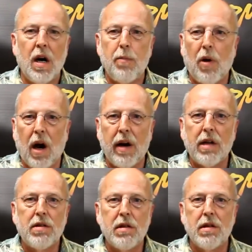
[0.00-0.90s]

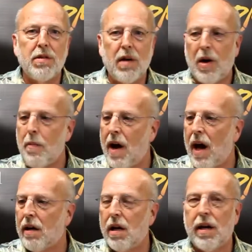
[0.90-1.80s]
products to use on a
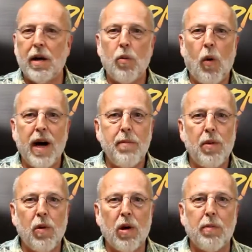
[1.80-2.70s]
magnetic
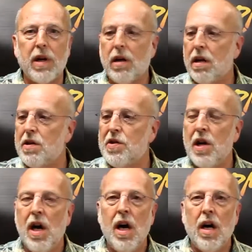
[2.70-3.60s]
whiteboard, because
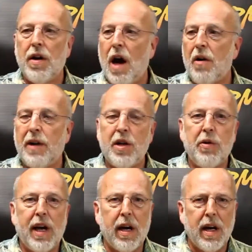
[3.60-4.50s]
not only do
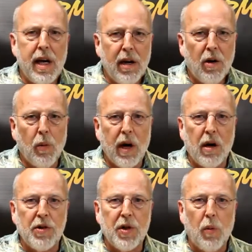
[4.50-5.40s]
they adhere
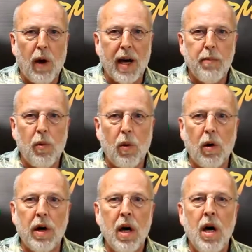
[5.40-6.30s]
well to the
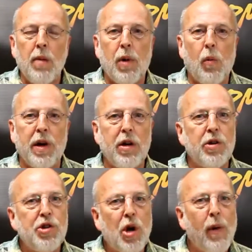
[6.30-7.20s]
whiteboard, but when you're
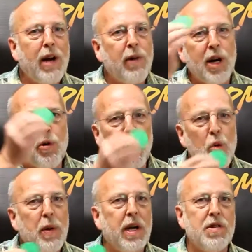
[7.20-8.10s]
showing
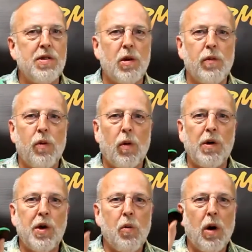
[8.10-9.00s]
regrouping and so
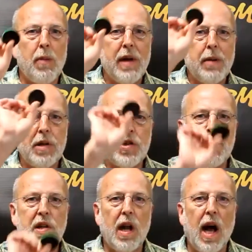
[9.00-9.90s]
forth, you want to be able to
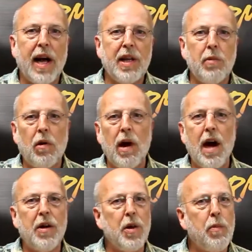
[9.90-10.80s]
slide them
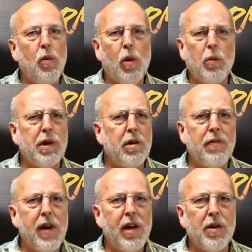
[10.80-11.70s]
around on the board with your
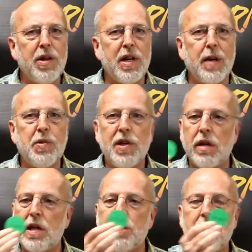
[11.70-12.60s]
fingertips, and
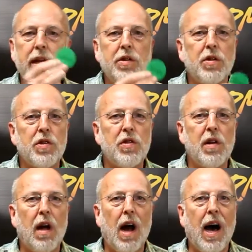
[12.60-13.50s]
these things just
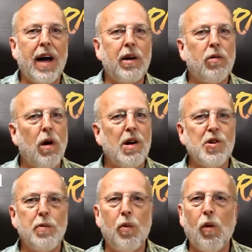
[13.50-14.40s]
slide across
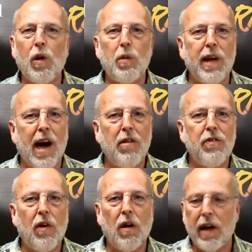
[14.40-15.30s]
the board without
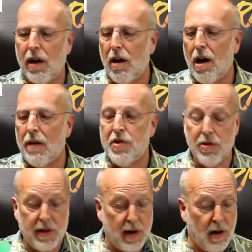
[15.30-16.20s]
falling off. So
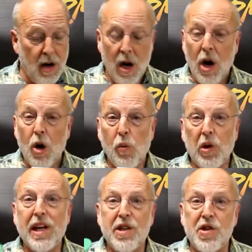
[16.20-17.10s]
they're
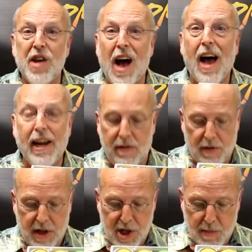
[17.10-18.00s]
really designed for
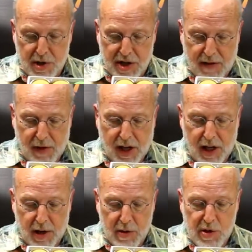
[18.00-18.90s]
this specific
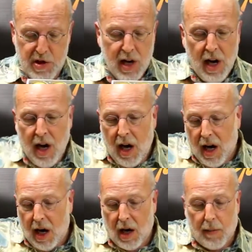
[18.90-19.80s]
use.
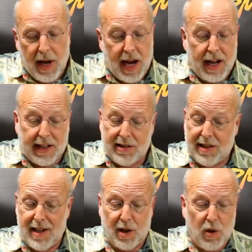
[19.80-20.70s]
And like I
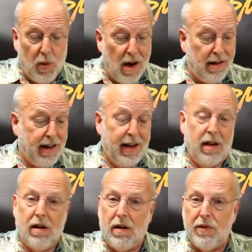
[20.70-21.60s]
said, the quality
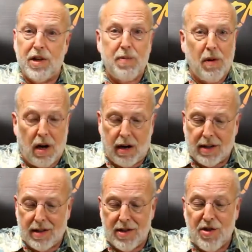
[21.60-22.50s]
of these
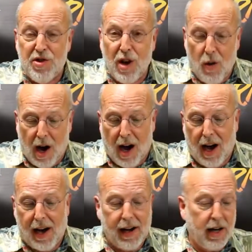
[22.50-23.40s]
products is so
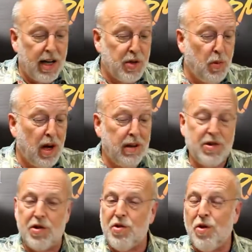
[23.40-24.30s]
high, as well as
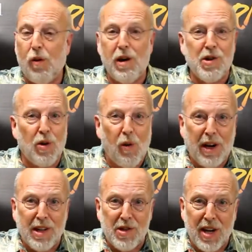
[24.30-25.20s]
the storage and
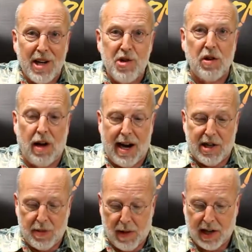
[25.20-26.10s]
organizational
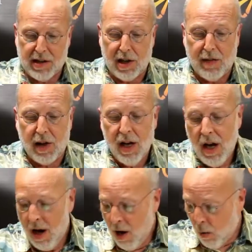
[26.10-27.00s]
aspects of it.
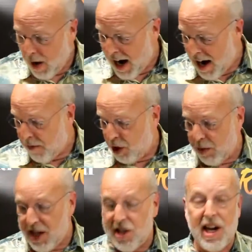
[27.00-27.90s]
We have
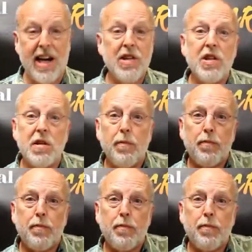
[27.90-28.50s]
3 sets.